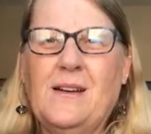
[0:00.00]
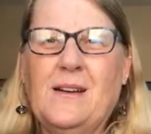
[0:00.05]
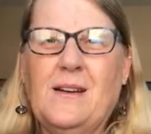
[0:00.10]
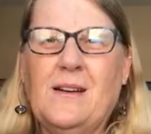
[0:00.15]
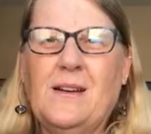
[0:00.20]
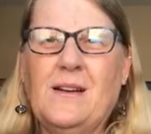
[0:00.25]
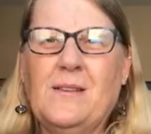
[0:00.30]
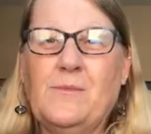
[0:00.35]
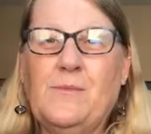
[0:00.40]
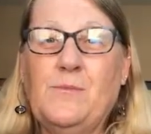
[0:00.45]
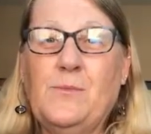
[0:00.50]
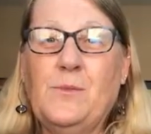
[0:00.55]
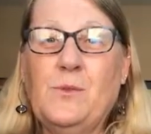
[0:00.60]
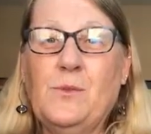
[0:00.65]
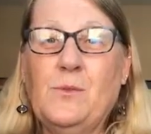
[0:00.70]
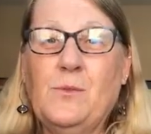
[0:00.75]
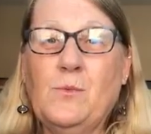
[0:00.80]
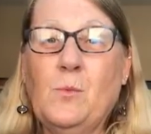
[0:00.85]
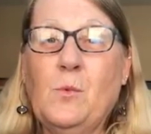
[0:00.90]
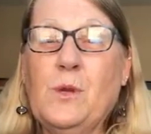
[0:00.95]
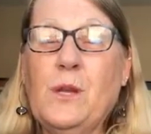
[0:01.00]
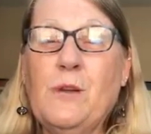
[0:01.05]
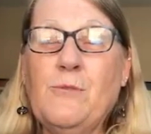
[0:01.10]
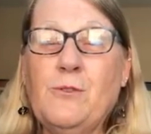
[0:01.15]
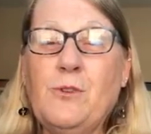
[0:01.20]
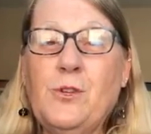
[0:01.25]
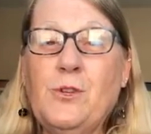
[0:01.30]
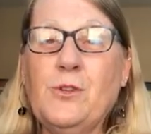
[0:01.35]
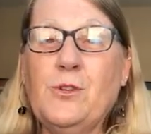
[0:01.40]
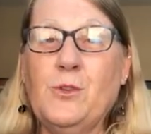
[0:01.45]
uh, whatever
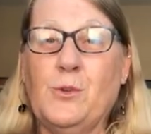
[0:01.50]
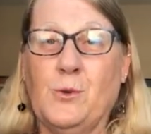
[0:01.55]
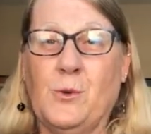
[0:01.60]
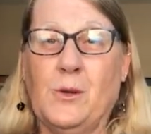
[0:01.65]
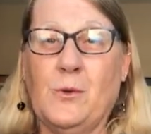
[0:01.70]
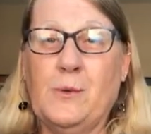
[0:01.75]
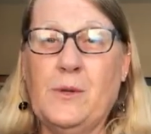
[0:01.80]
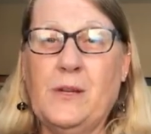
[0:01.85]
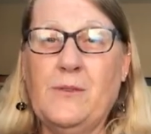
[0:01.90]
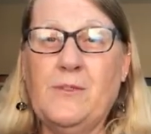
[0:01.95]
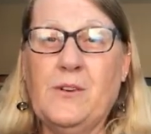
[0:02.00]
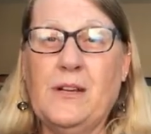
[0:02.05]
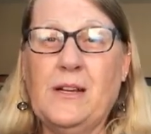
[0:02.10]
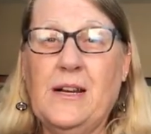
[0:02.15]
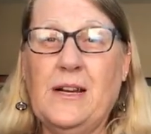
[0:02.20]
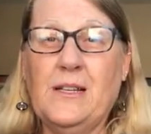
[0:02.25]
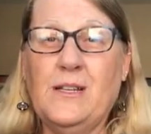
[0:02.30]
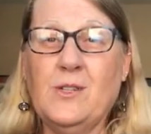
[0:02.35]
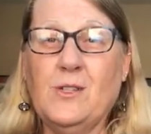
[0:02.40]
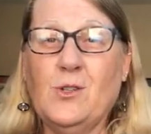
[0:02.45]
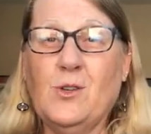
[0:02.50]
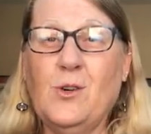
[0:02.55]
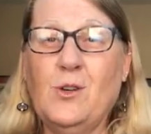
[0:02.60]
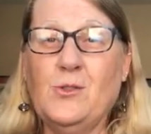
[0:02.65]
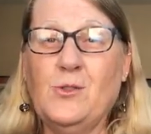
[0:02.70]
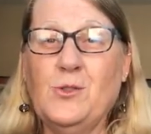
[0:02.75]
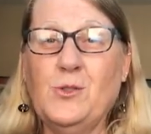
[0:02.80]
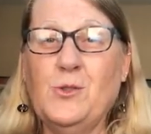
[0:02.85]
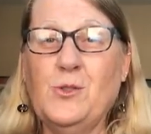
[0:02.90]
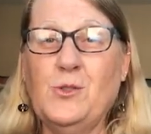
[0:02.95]
you're doing, whatever God has
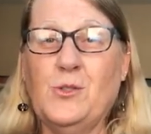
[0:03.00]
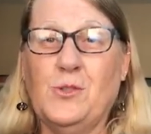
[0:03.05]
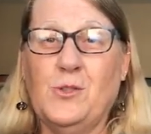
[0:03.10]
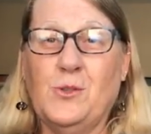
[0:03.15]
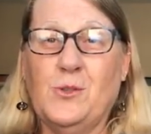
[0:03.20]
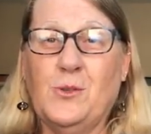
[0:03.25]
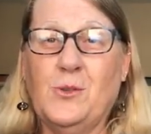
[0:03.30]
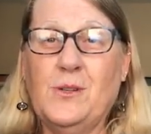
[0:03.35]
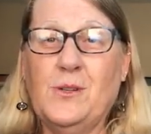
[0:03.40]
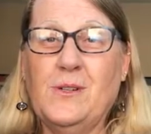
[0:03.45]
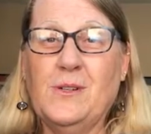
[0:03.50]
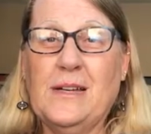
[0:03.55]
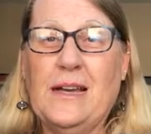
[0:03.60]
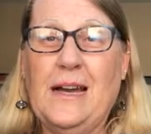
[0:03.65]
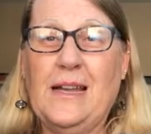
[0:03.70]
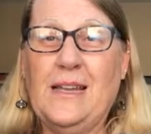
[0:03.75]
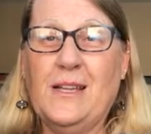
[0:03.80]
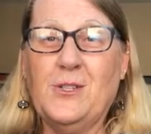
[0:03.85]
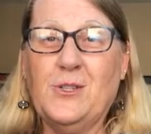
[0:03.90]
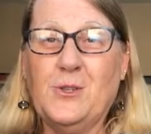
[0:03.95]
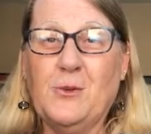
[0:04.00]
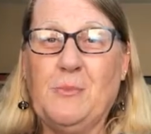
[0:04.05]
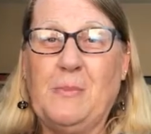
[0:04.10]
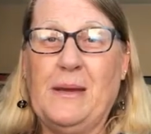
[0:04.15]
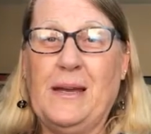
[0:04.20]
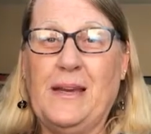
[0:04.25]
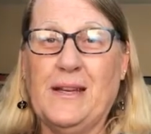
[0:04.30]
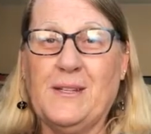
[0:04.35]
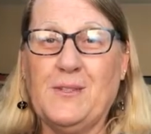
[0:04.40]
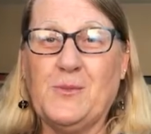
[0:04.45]
called you to do, God has your
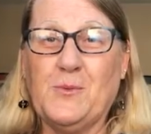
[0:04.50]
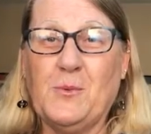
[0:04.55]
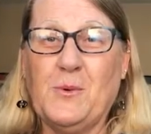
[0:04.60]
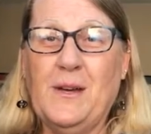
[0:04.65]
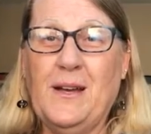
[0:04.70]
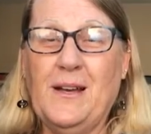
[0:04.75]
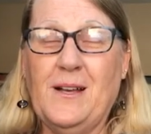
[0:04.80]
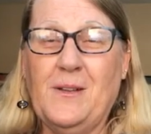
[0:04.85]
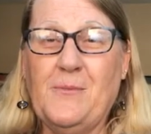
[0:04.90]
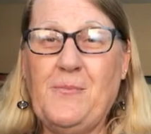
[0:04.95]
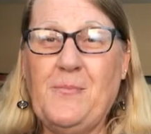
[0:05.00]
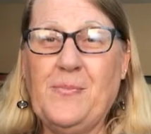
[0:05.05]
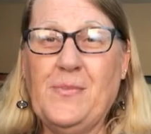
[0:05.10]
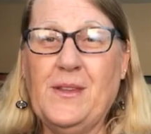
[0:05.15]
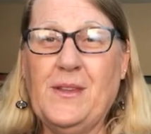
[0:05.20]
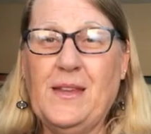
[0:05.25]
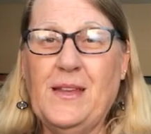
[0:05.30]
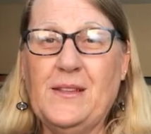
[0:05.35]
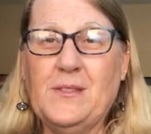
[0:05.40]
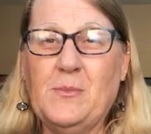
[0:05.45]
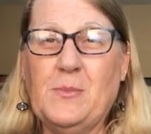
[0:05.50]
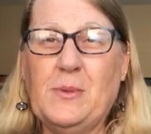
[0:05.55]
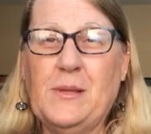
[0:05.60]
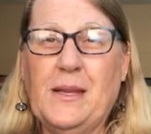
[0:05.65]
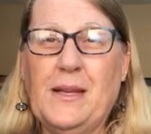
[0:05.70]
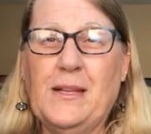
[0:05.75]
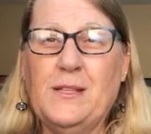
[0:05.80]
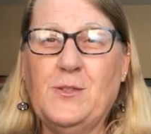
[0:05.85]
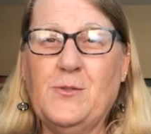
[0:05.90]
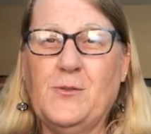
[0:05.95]
back as well and has
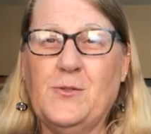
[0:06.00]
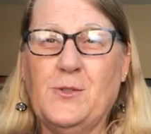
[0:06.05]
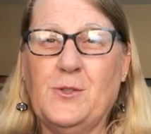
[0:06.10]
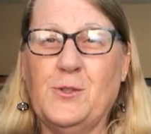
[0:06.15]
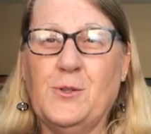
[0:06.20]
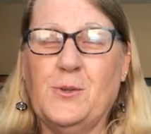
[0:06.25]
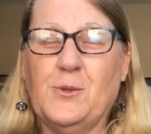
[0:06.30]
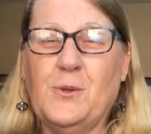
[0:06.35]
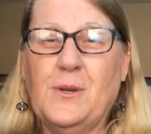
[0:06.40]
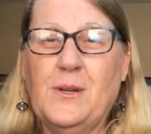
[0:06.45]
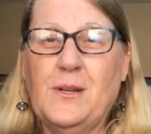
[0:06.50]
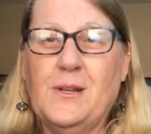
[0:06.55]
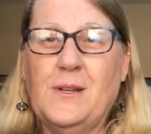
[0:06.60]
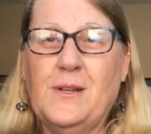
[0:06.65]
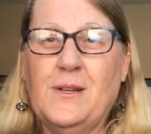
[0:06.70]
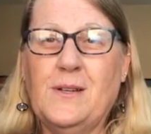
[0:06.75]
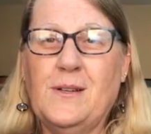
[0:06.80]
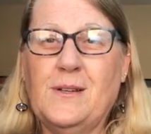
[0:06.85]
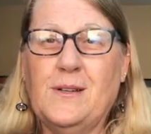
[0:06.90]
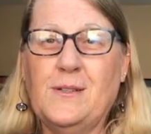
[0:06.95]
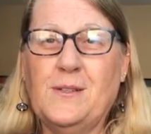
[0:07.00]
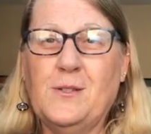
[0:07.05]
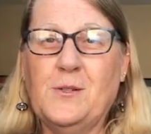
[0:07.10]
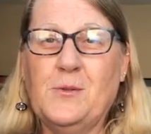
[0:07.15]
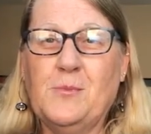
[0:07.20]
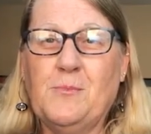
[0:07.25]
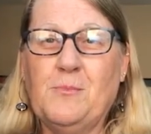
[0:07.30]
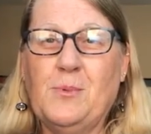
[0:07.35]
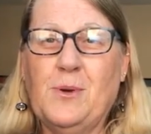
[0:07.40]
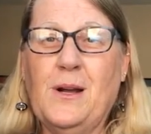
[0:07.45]
plans for you uh,
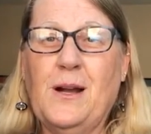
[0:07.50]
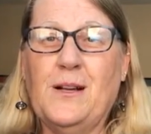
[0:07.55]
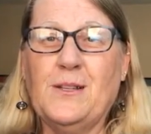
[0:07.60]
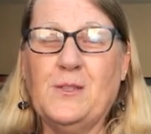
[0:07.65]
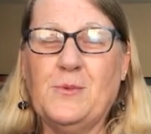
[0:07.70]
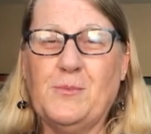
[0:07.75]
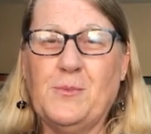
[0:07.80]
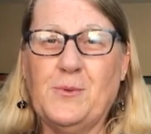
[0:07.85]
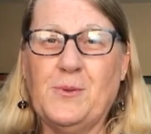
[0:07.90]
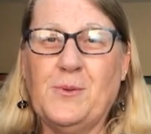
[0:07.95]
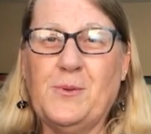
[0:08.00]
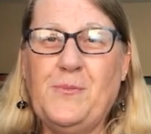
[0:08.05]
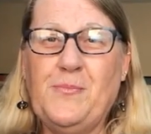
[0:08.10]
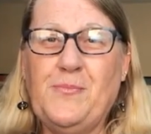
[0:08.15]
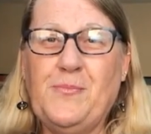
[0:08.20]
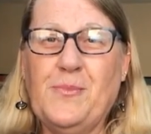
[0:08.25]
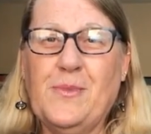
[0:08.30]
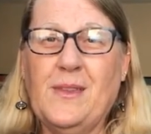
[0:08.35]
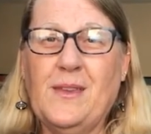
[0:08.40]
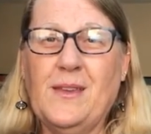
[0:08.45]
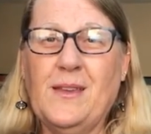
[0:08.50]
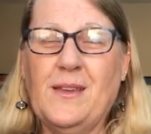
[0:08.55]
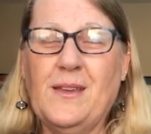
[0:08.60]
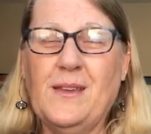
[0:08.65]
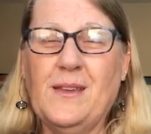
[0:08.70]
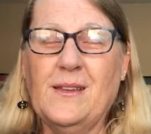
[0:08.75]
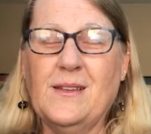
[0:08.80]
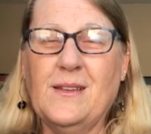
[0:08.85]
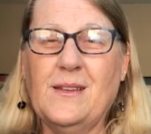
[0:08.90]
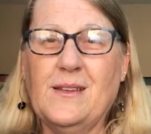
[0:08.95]
to prosper
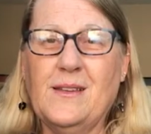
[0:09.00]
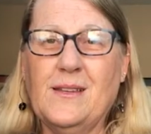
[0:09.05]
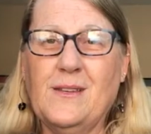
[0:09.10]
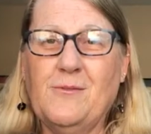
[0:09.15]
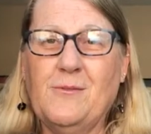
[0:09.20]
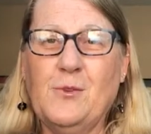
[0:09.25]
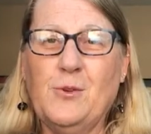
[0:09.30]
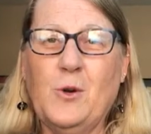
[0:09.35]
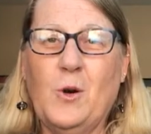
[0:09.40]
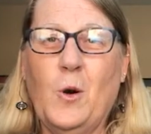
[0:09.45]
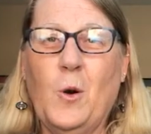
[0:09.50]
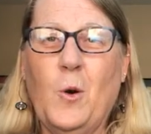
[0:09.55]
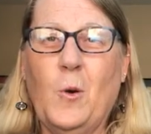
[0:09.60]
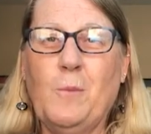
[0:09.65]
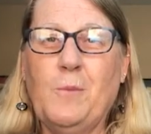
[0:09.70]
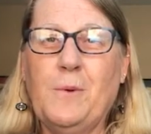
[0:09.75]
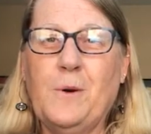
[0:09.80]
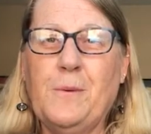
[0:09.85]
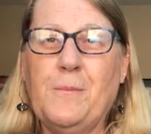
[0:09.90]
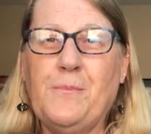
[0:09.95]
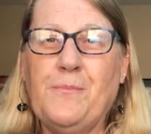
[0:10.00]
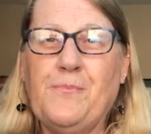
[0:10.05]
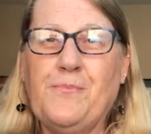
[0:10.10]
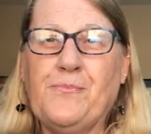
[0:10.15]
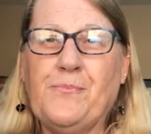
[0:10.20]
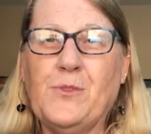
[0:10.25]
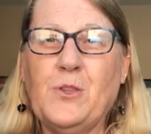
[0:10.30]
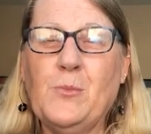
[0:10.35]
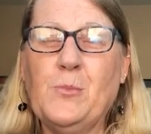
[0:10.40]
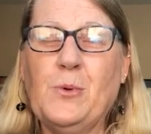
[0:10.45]
and give you hope,
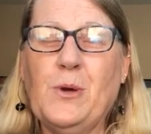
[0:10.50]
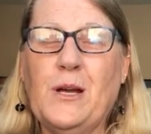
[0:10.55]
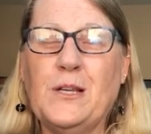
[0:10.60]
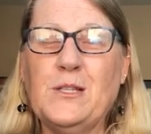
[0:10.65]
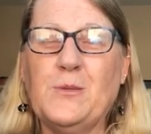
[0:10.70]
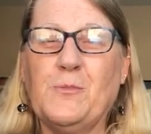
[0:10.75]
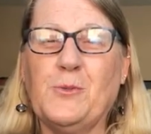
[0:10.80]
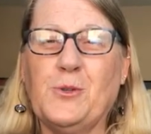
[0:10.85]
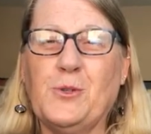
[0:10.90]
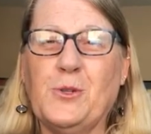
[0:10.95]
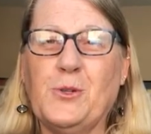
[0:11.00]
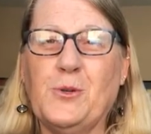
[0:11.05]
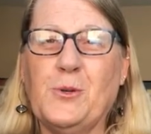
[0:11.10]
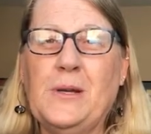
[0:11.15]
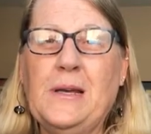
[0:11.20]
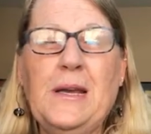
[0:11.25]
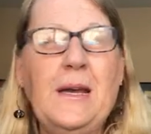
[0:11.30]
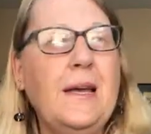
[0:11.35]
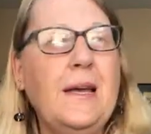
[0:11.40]
to prosper you.